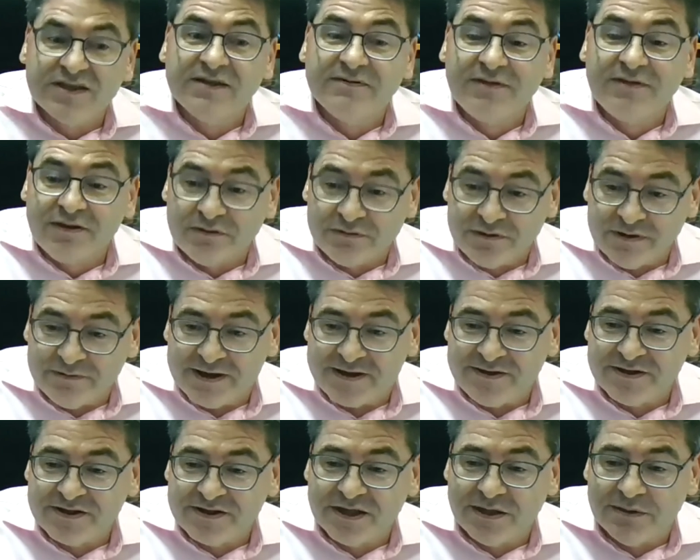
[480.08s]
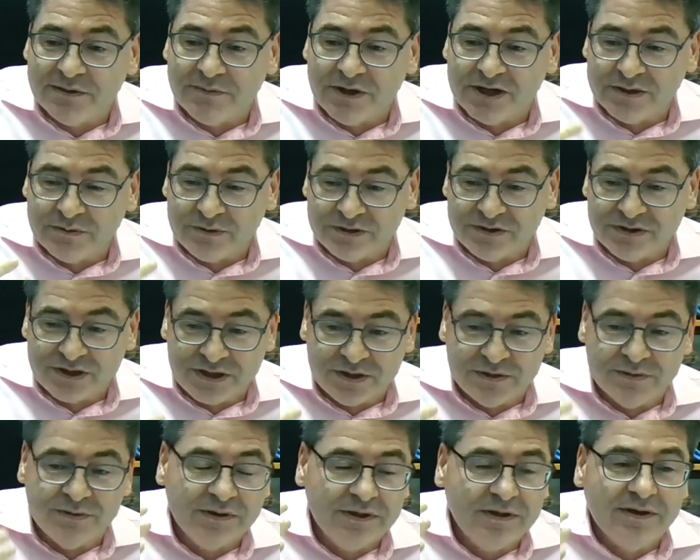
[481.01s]
of other events that you might want
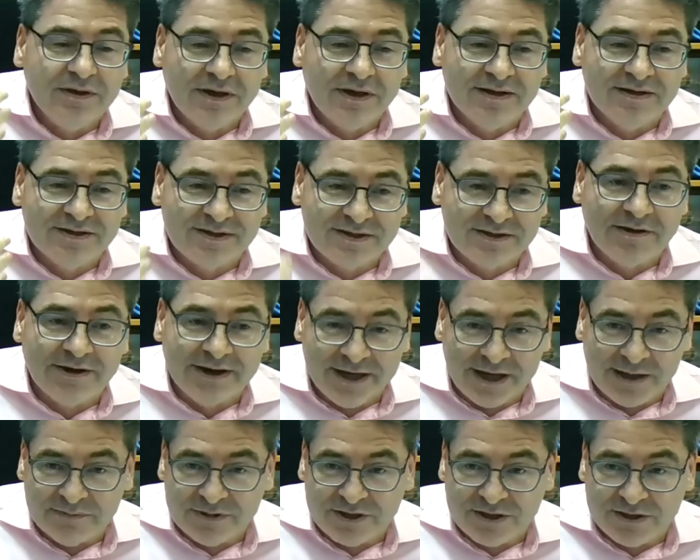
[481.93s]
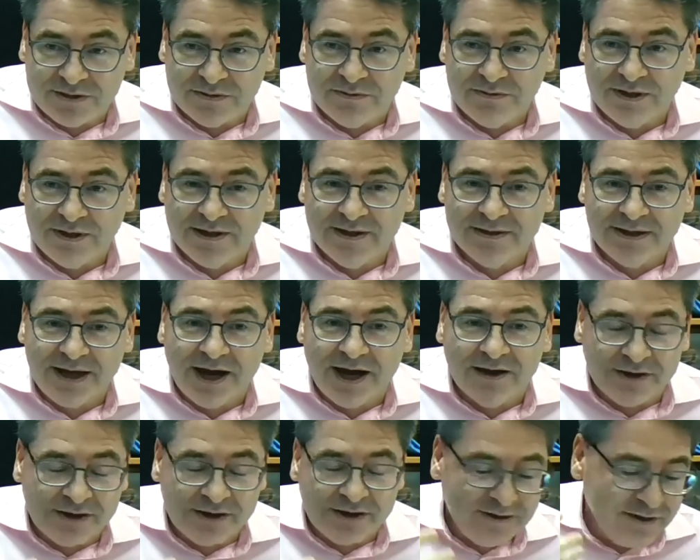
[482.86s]
to sign up to and
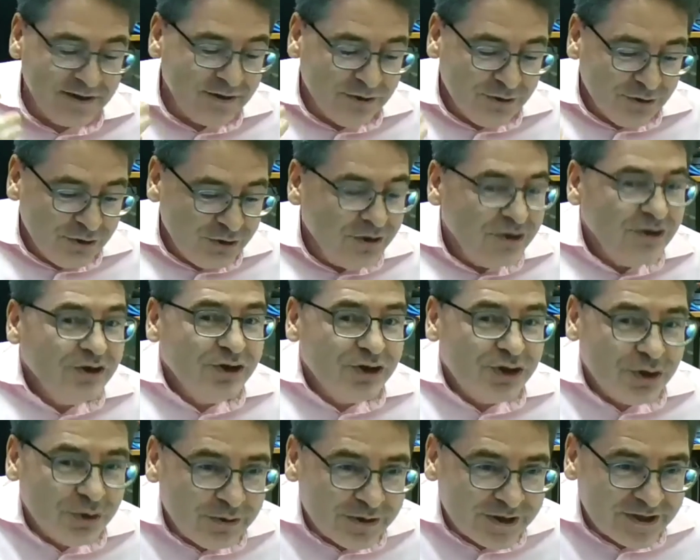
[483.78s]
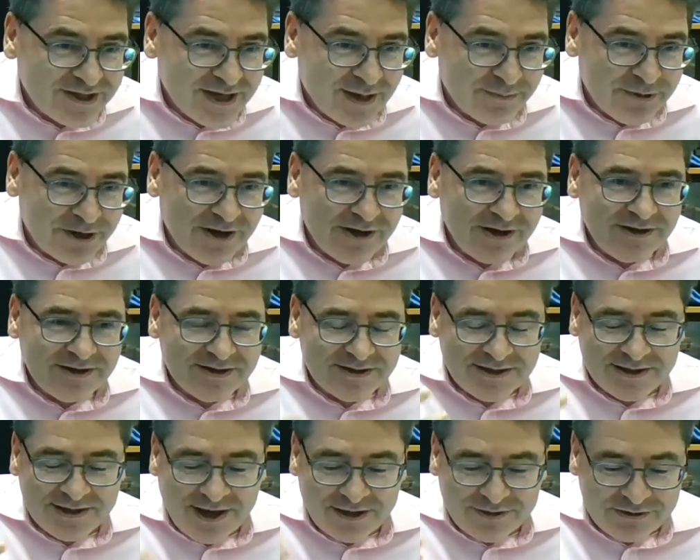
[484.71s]
other shorter seminars
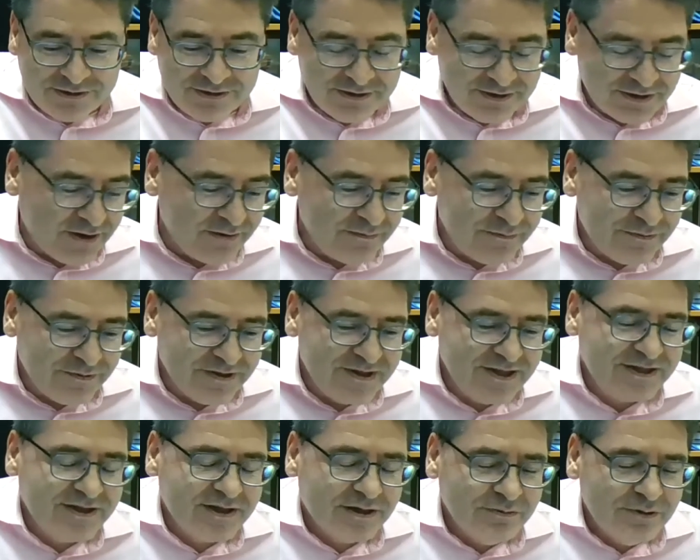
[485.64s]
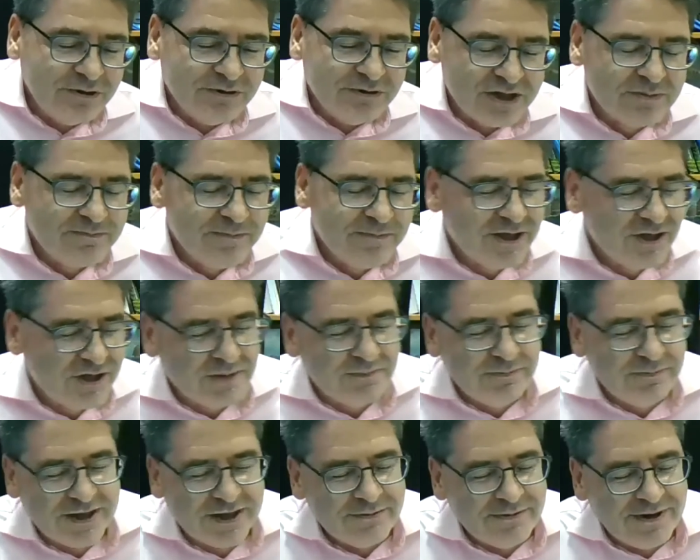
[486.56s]
and other conferences. I will just mention,
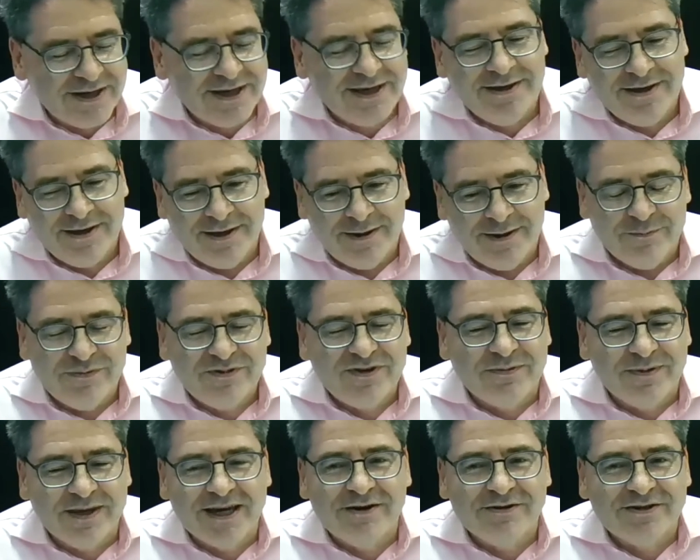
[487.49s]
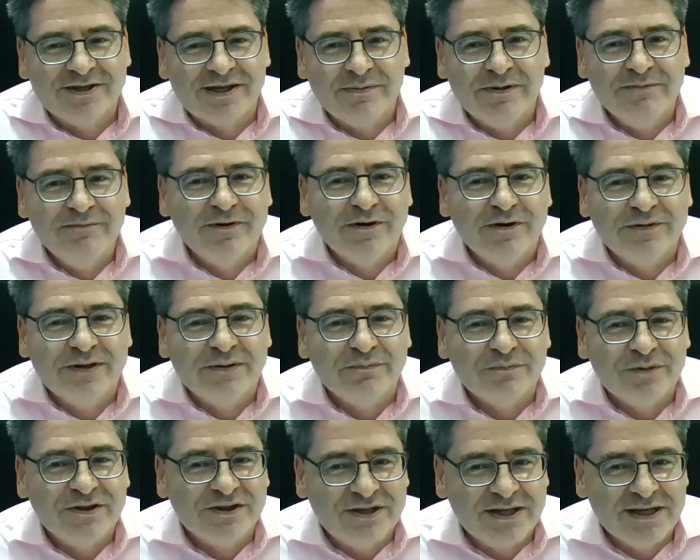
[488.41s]
by the way, something else I'm involved in
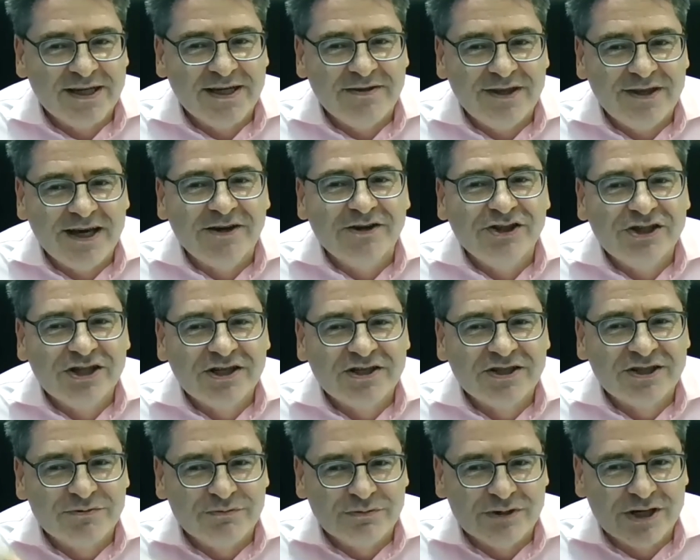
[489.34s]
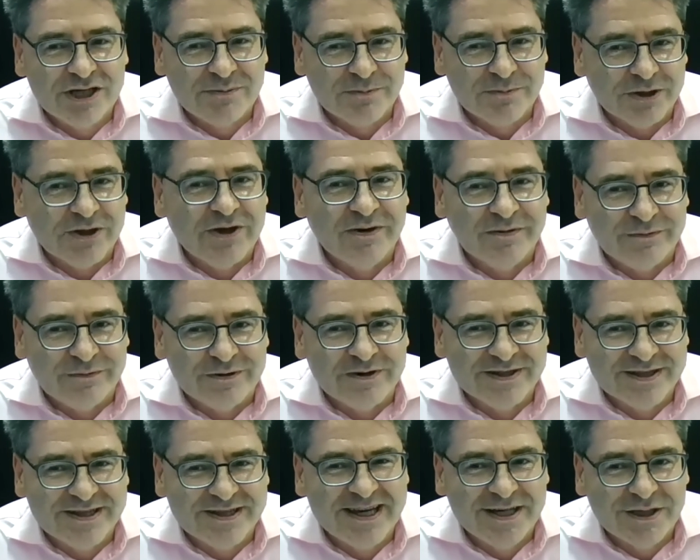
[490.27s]
with the Dean, the Unjust Enrichment
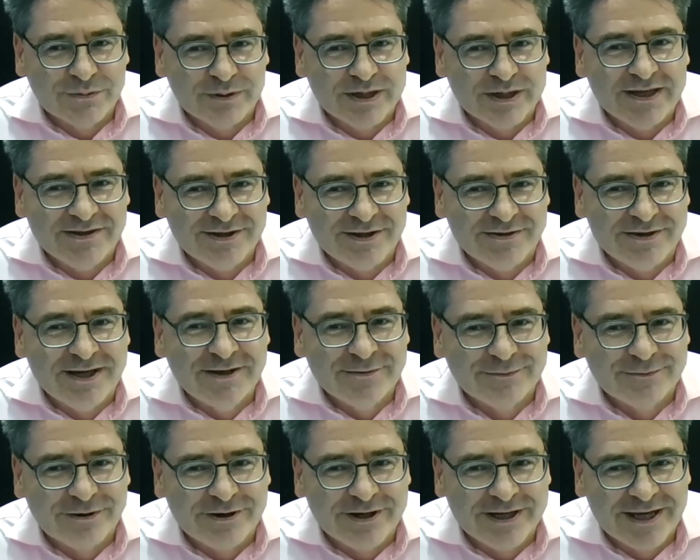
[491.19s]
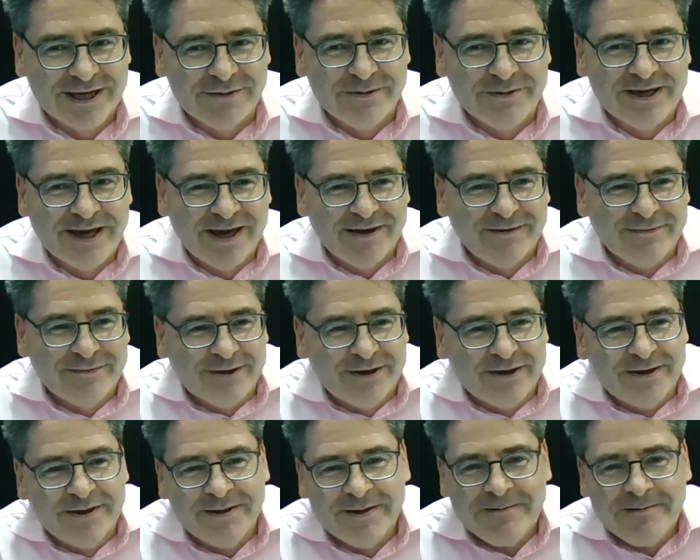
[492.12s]
Conference next week. So next Friday, we have a